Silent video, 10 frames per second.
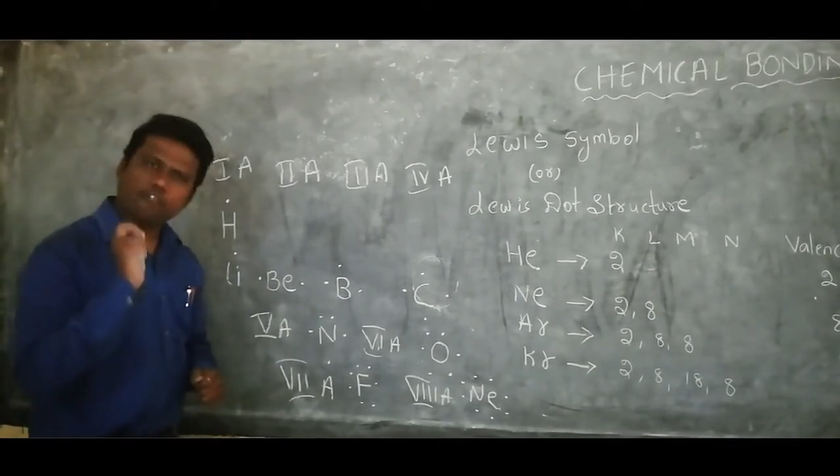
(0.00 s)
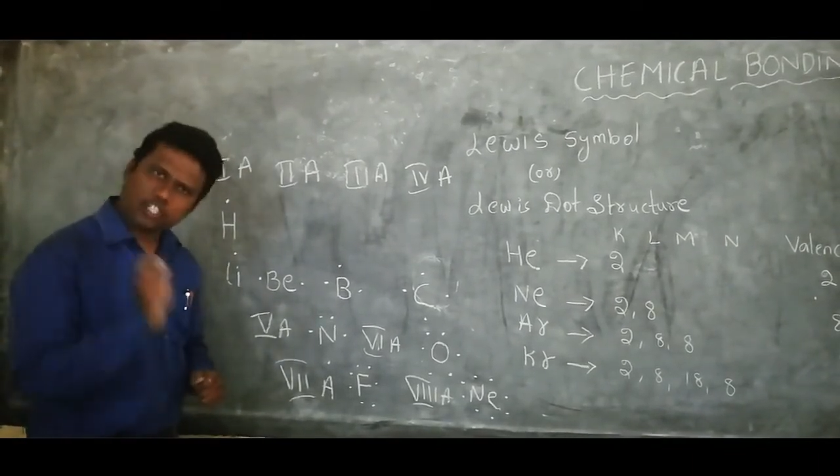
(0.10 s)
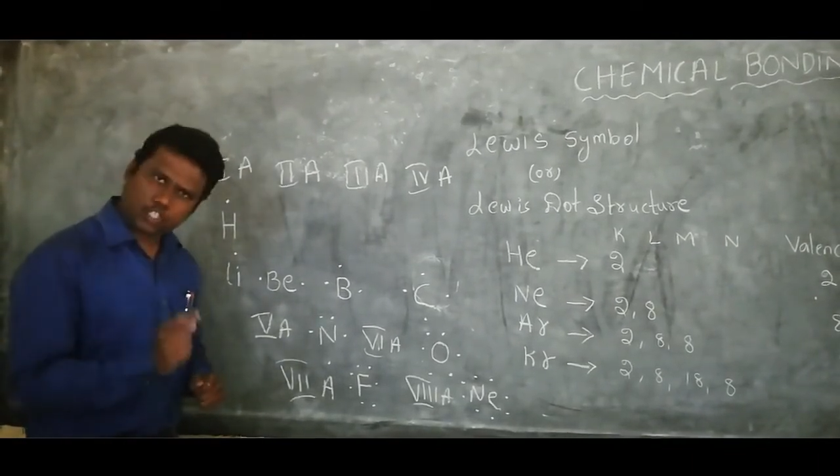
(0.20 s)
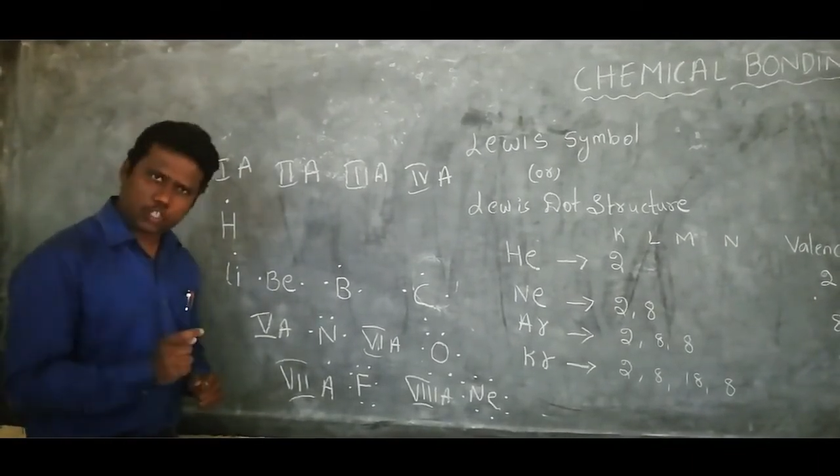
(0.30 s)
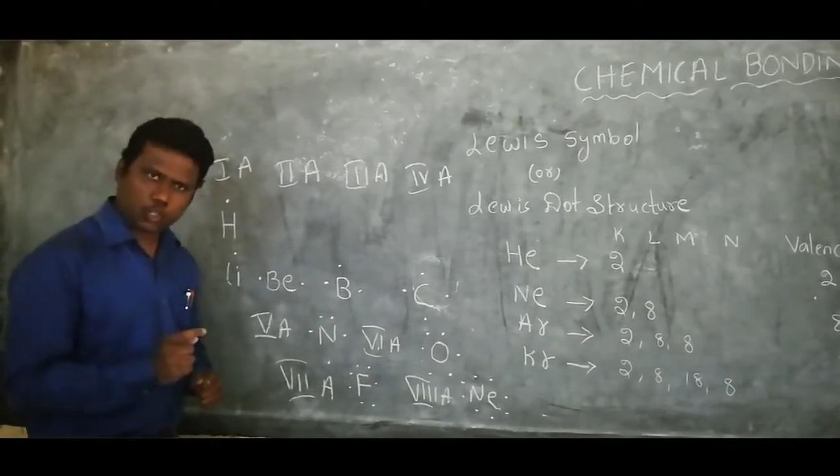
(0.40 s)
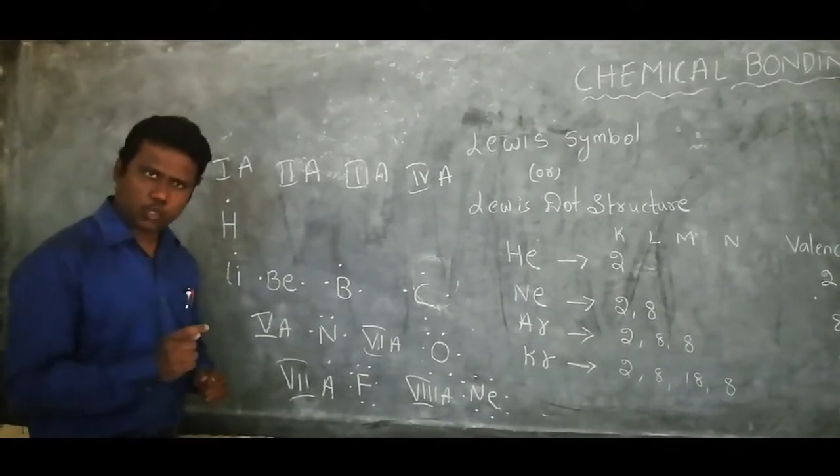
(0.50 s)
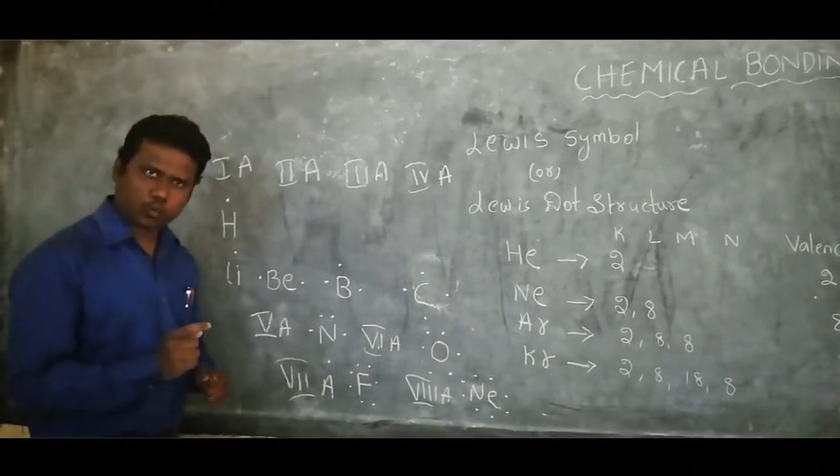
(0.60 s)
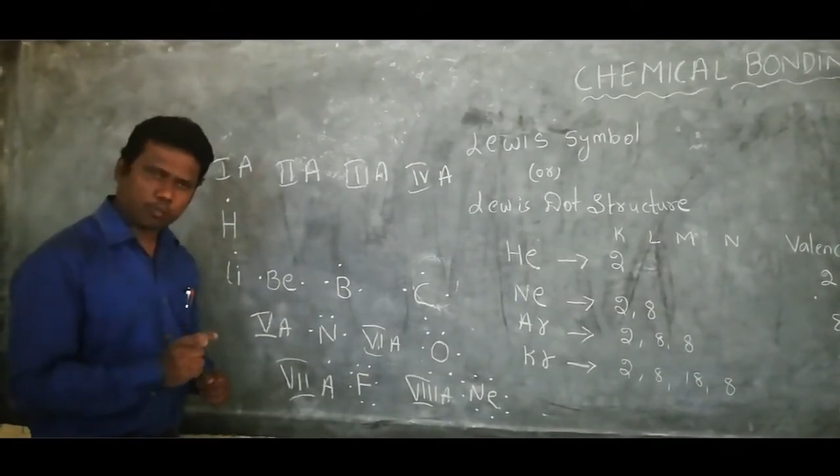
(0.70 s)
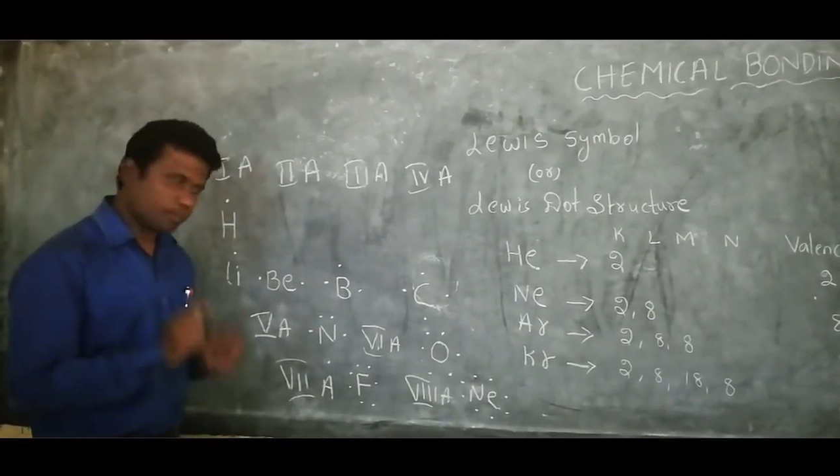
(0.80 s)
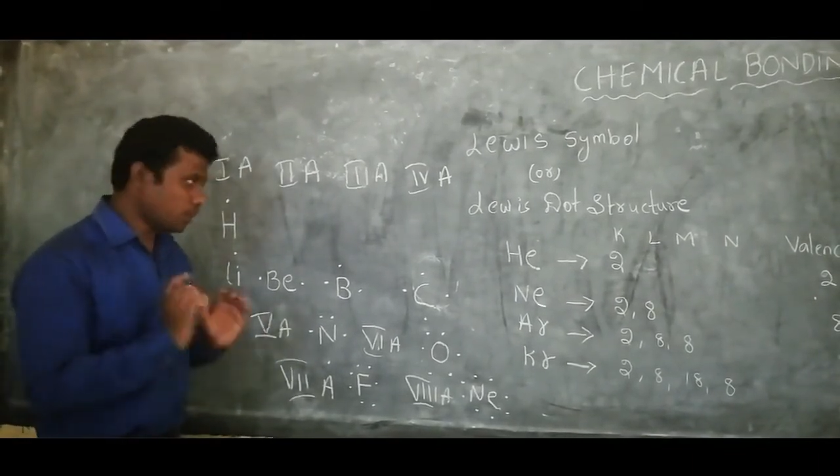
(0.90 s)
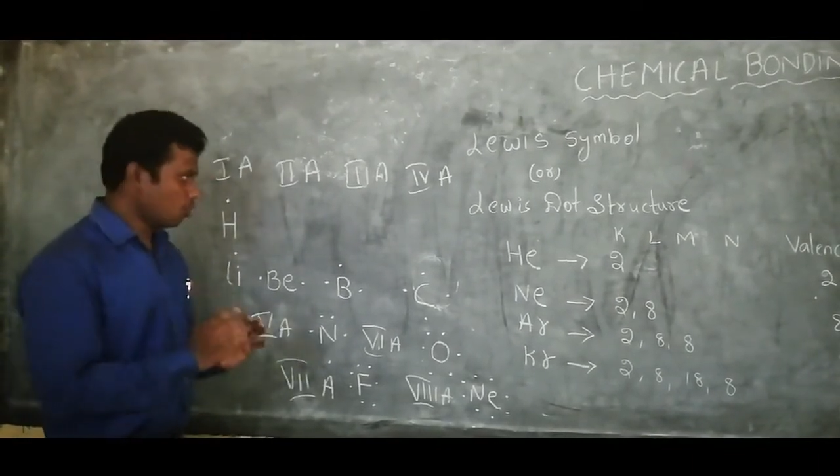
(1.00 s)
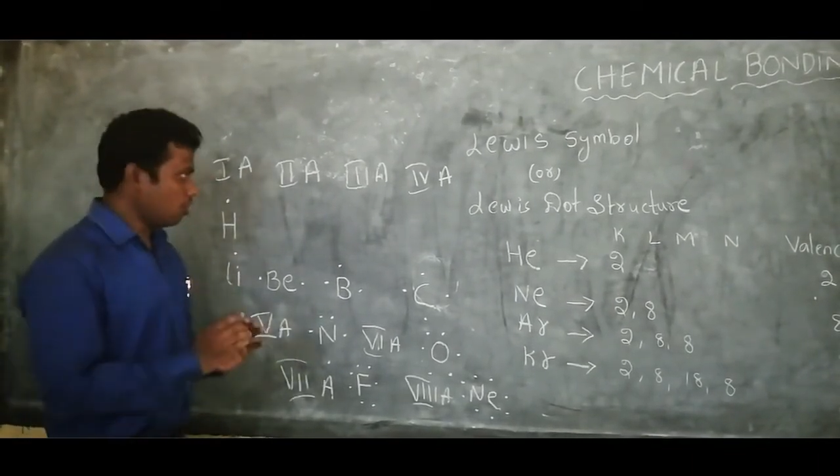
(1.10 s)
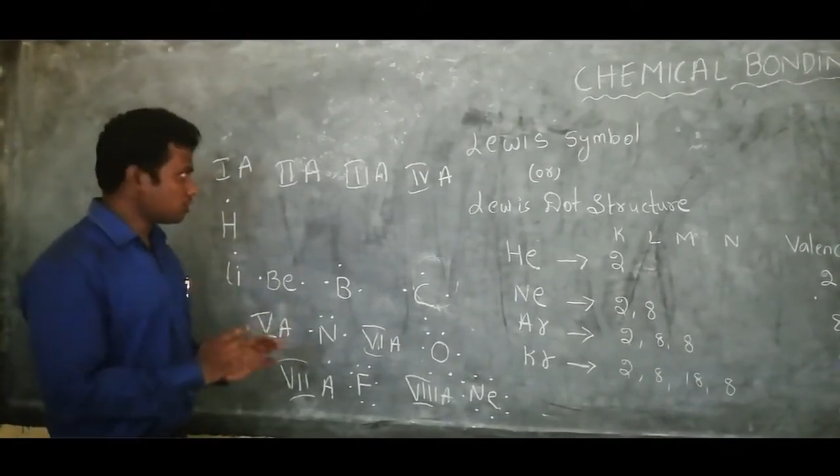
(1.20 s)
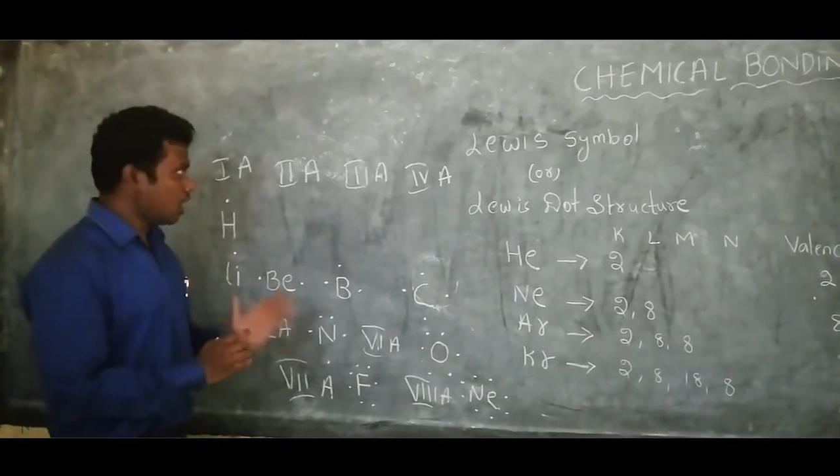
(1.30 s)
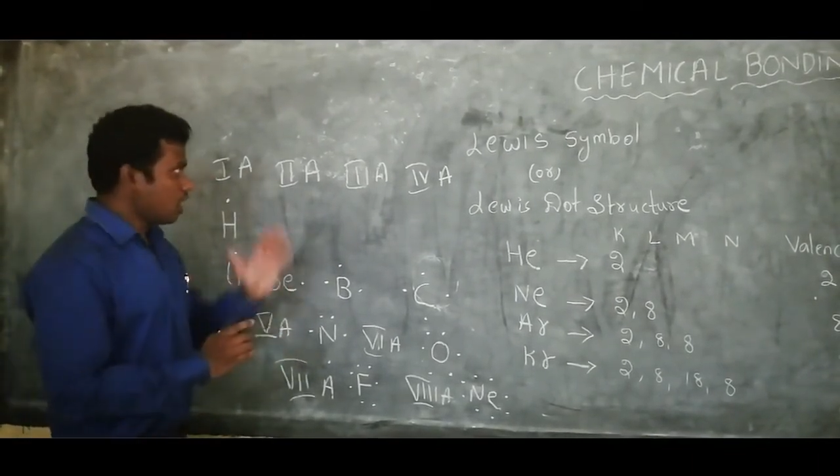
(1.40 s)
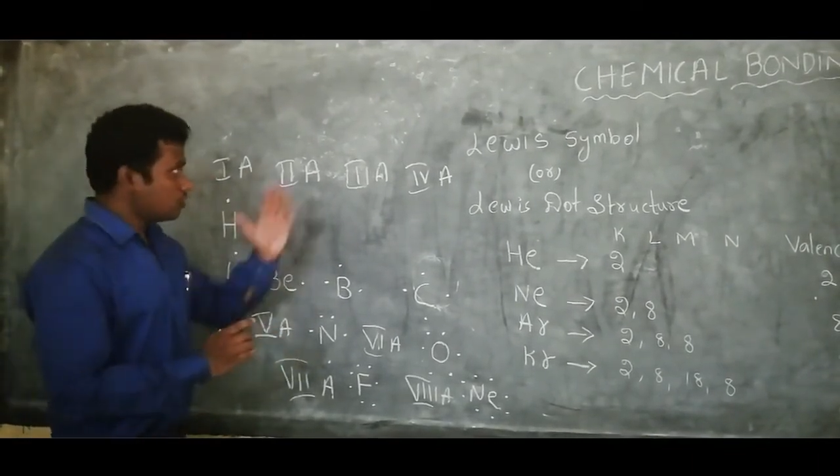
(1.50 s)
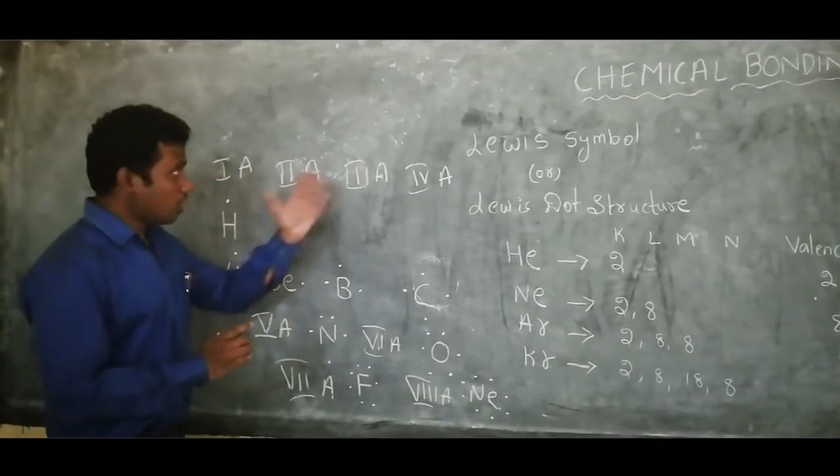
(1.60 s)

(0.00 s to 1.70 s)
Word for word: which group because